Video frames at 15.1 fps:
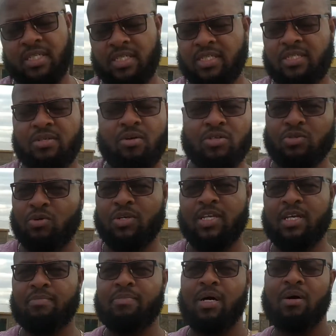It's not only
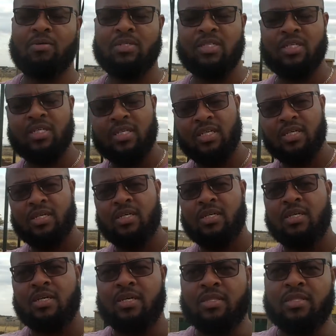about
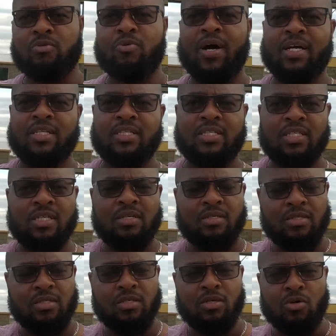the ones
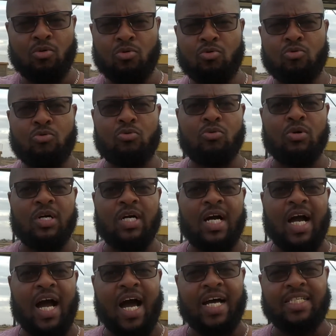who
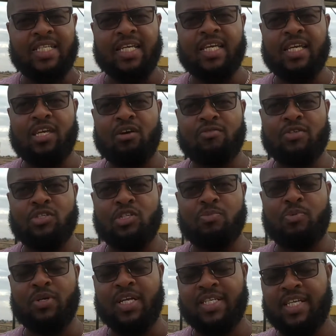are taking care of the sheep
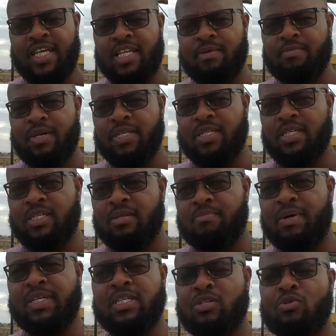on a daily basis,
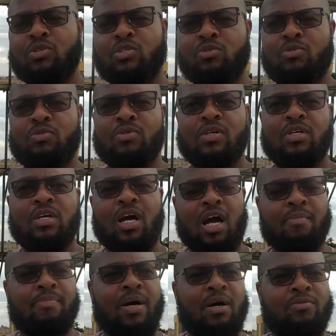but it's also
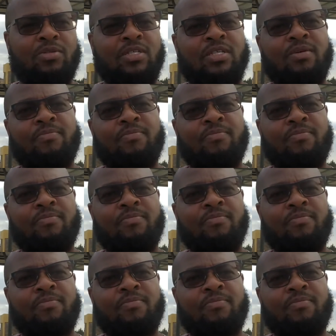about